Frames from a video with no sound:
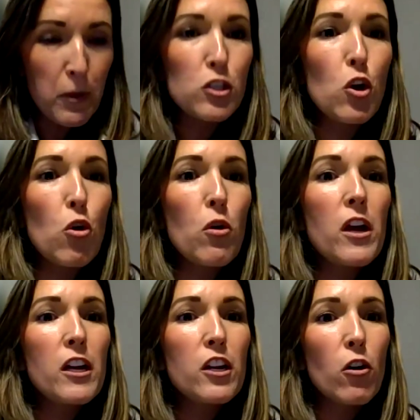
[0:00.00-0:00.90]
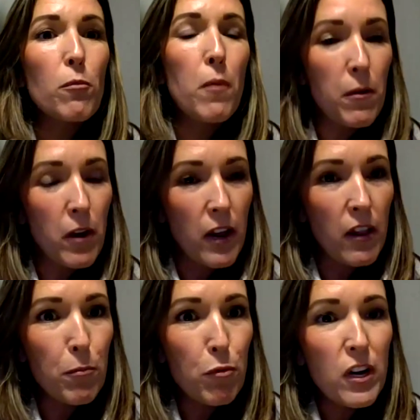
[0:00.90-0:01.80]
So, you know, in
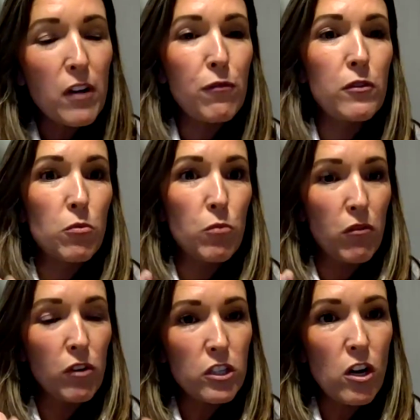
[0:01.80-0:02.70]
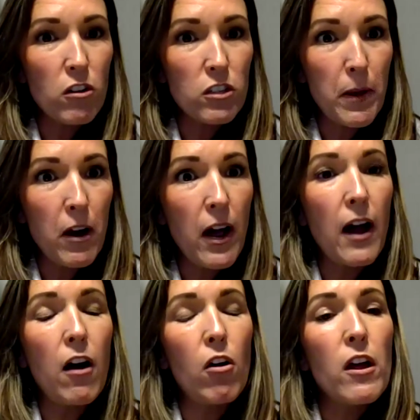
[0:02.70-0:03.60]
the brief, we really talked about
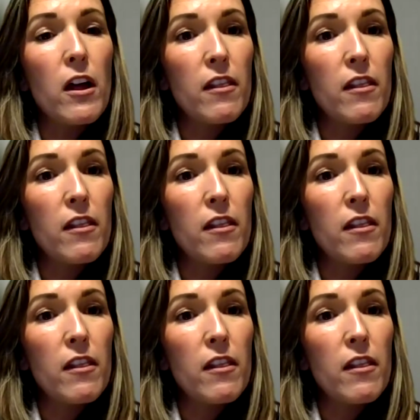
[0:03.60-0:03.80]
how